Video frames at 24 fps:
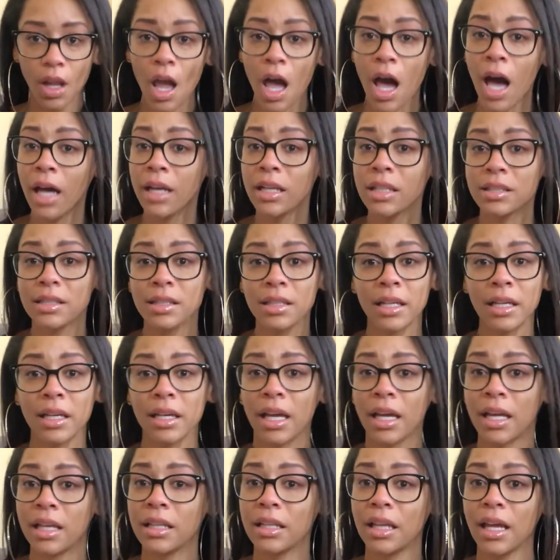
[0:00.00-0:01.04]
honestly,
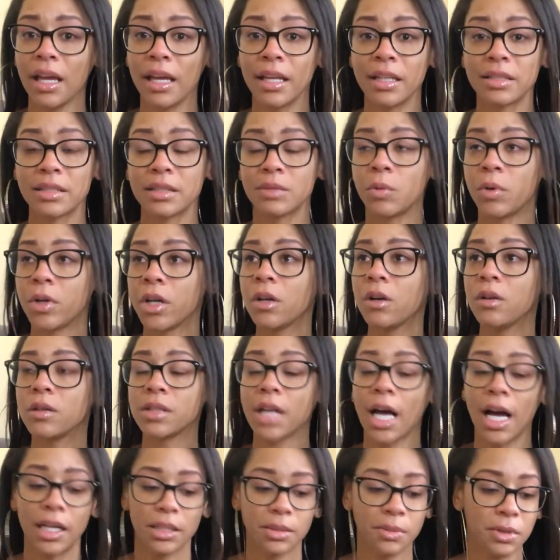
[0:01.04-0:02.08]
it's one of those
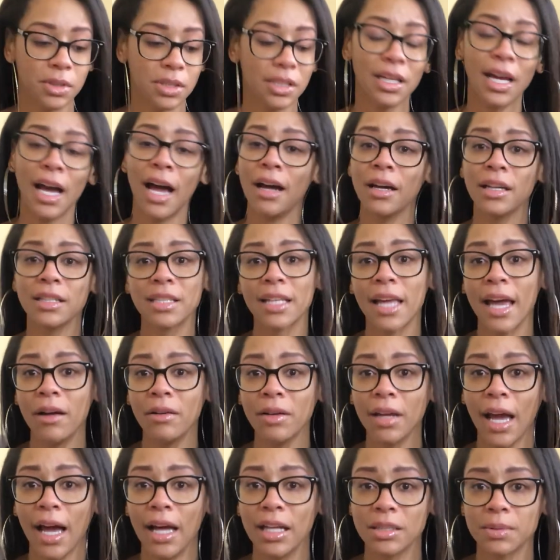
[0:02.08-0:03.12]
hospitals. It's a
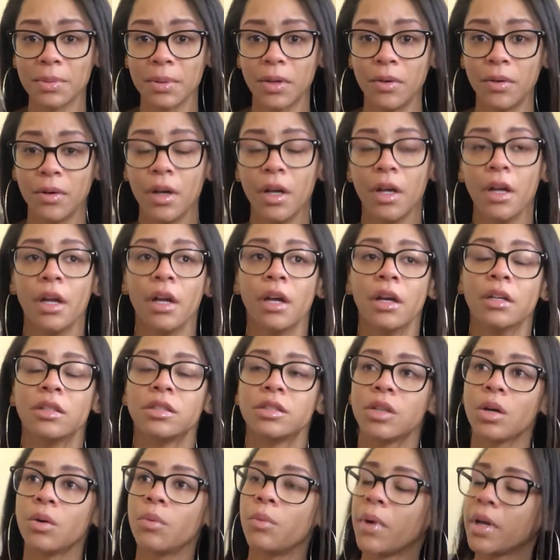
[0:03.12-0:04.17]
county hospital.
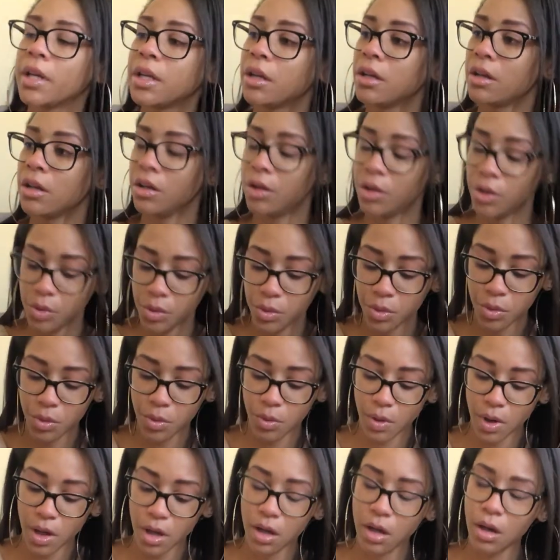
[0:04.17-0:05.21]
So when
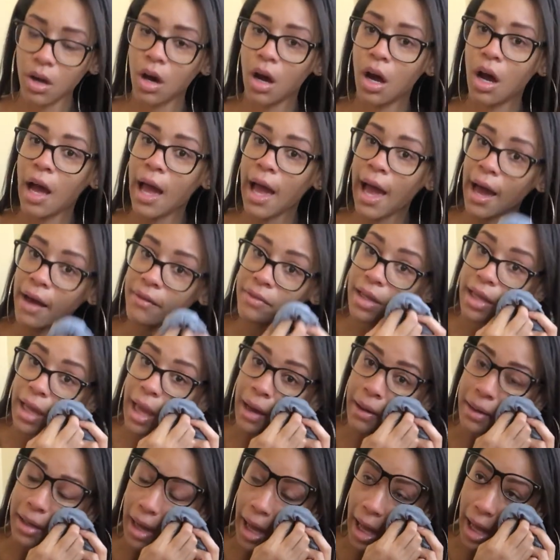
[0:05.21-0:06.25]
you have the
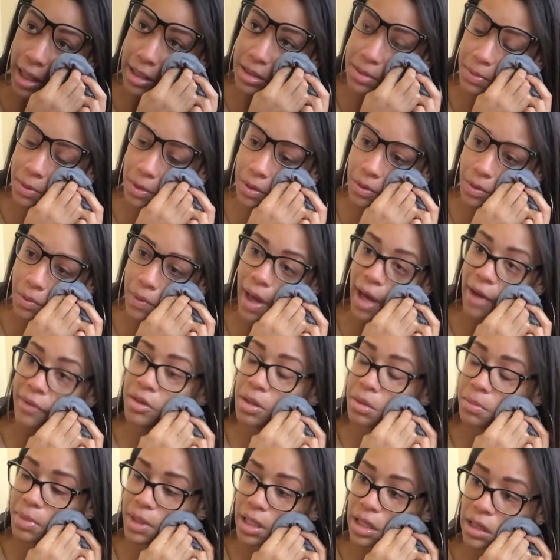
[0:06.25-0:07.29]
county hospital, you have
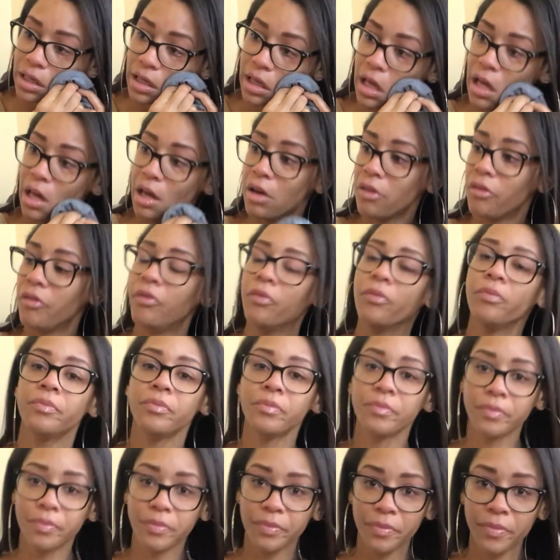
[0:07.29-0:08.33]
to be
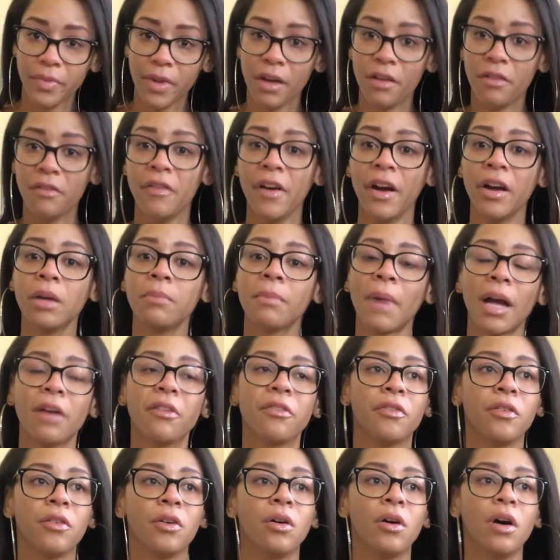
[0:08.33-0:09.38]
very
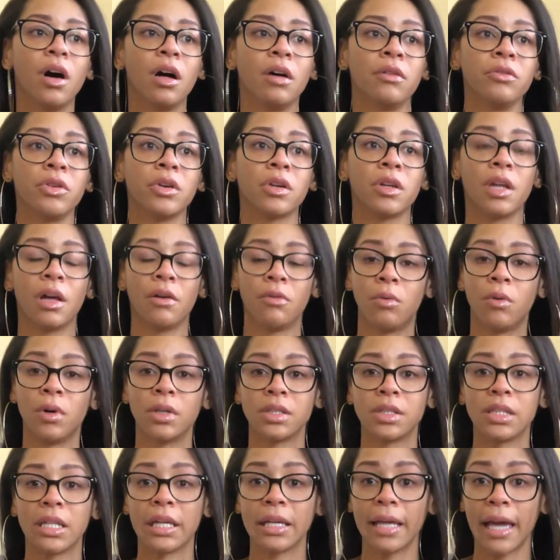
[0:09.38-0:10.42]
mindful of your loved
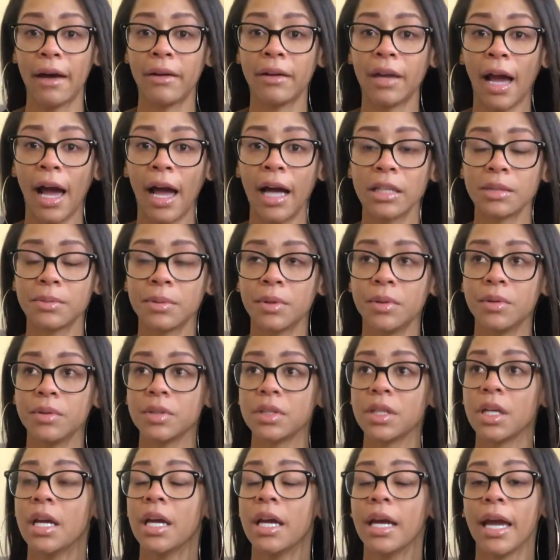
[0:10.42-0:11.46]
ones in county hospitals.
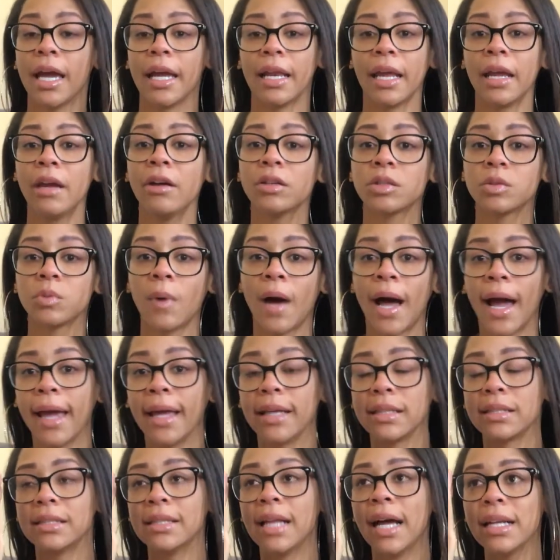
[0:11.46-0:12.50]
And here's why.
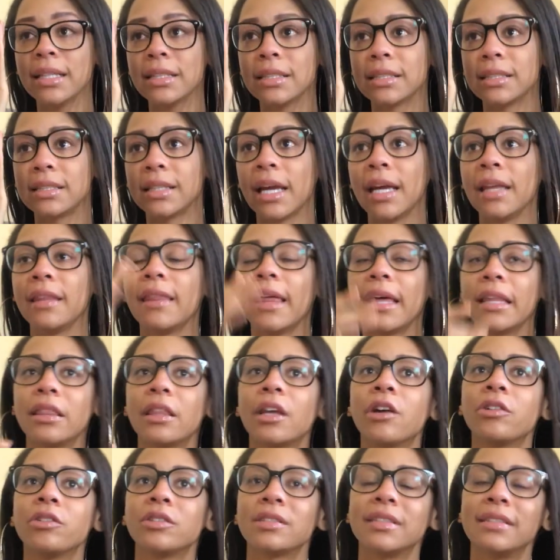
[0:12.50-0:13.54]
It's not to say that
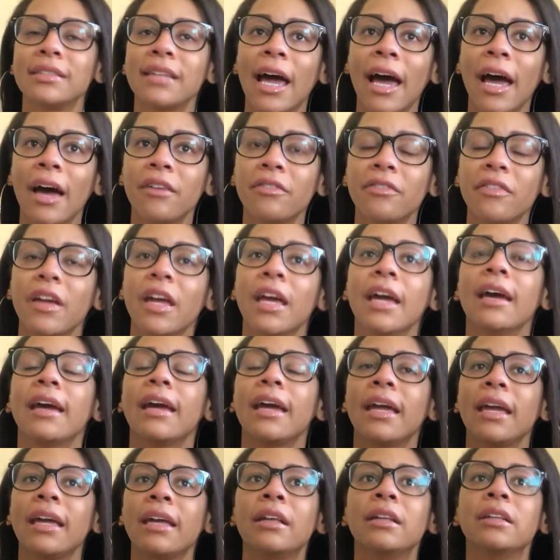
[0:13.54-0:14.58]
their staff
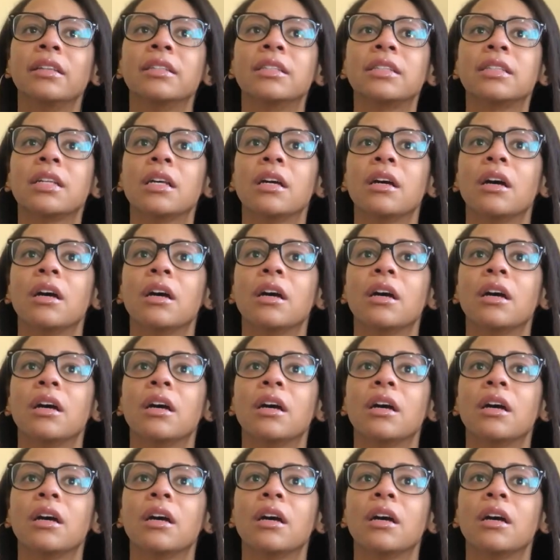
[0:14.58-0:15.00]
is